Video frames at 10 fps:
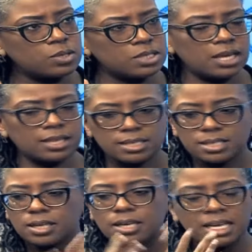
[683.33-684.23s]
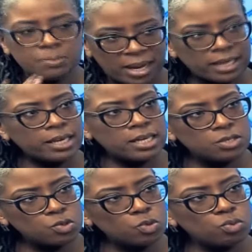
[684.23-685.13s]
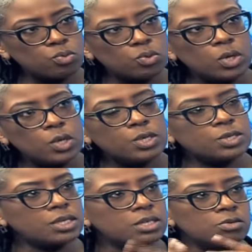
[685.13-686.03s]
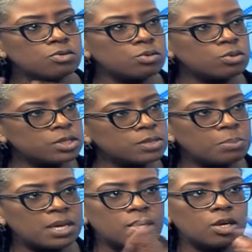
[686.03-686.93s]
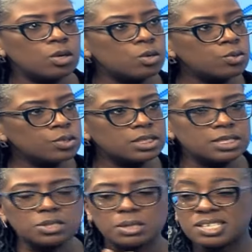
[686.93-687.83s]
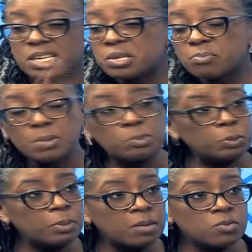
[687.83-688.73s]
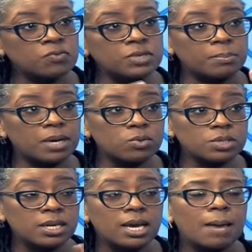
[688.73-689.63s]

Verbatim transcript: We're saying that it might lead to certain roles being closed, certain people being moved about.